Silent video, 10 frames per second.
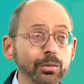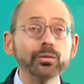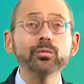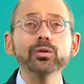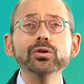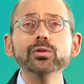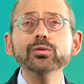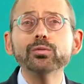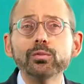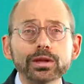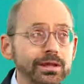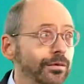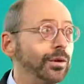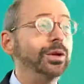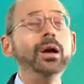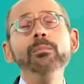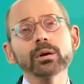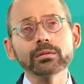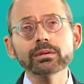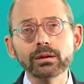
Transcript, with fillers: with reduced risk of a number